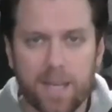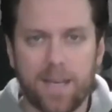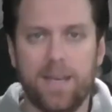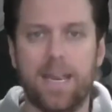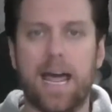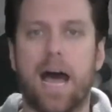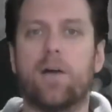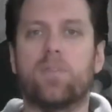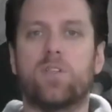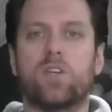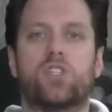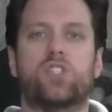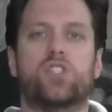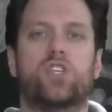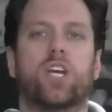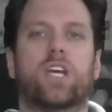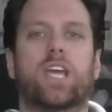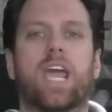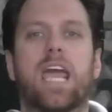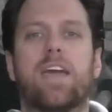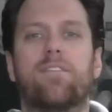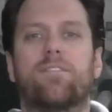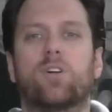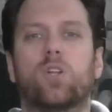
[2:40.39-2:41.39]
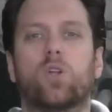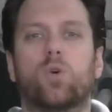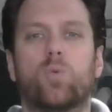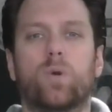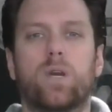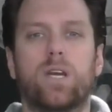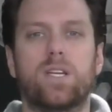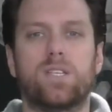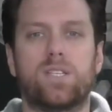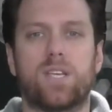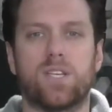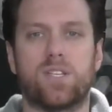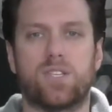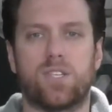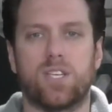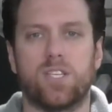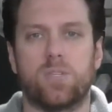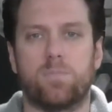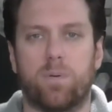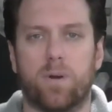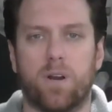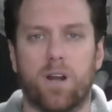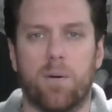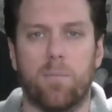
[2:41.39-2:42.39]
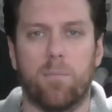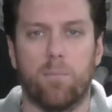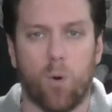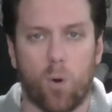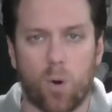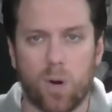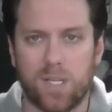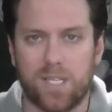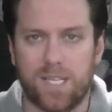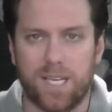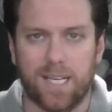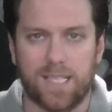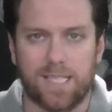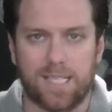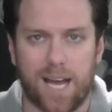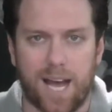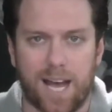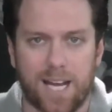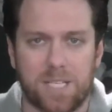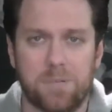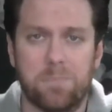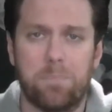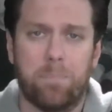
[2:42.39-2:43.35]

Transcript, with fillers: Now, this chick, Ava Louise, has since put up more TikToks